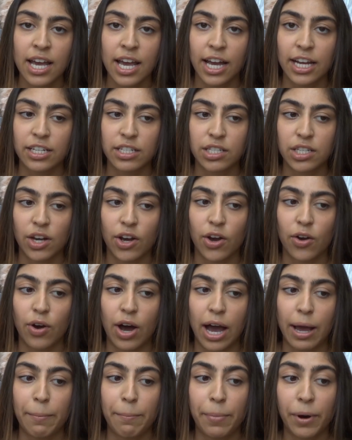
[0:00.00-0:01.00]
and so
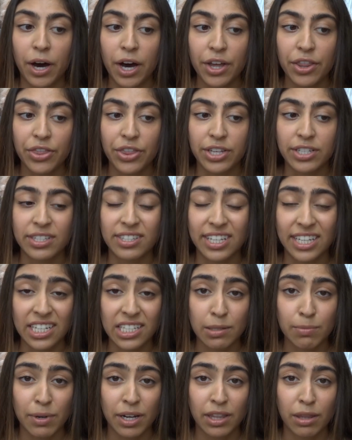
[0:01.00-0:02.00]
I bought the
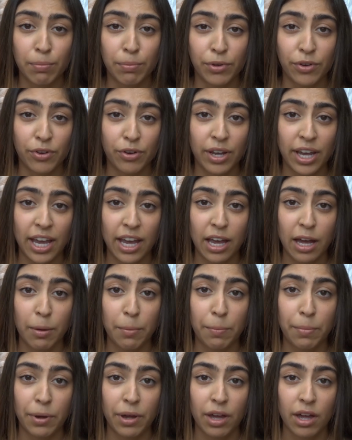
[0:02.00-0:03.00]
6-month
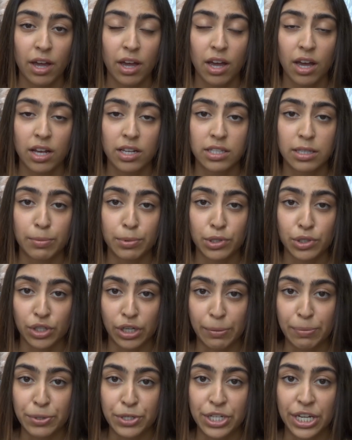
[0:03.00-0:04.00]
bootcamp
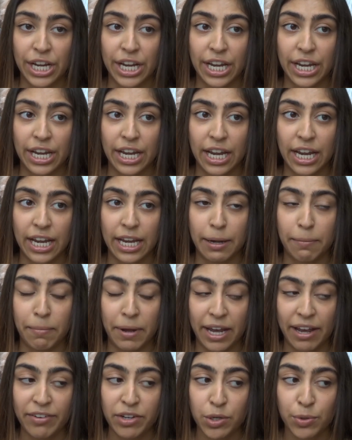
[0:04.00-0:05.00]
subscription in
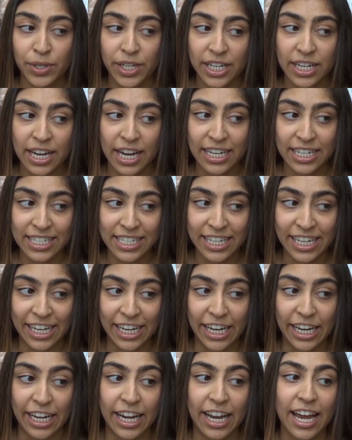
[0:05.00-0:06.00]
May of
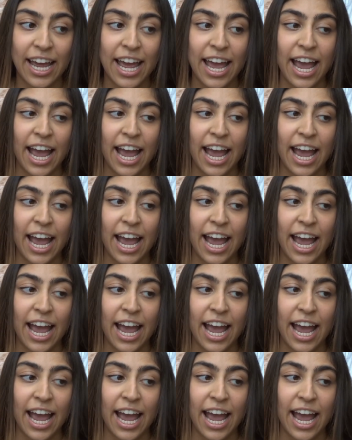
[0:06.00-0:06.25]
2019,